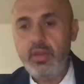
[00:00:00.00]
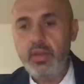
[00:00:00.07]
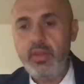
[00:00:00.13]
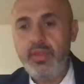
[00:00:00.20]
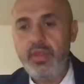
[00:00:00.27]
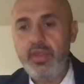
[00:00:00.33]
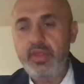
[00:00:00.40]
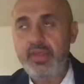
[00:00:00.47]

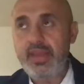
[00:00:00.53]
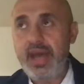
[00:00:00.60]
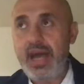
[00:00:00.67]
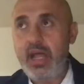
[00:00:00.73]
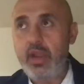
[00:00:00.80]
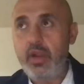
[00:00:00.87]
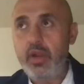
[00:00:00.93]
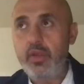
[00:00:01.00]
the
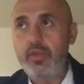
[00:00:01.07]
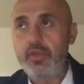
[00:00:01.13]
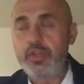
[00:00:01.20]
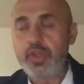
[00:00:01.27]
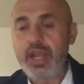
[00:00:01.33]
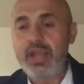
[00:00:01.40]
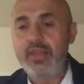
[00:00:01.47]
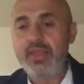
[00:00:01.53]
scholars
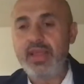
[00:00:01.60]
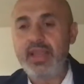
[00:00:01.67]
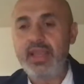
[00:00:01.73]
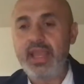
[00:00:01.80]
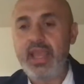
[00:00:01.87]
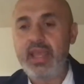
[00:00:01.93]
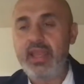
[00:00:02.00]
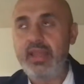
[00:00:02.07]

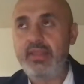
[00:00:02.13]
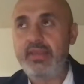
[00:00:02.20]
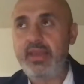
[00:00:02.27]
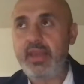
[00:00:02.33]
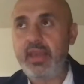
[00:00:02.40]
translating NET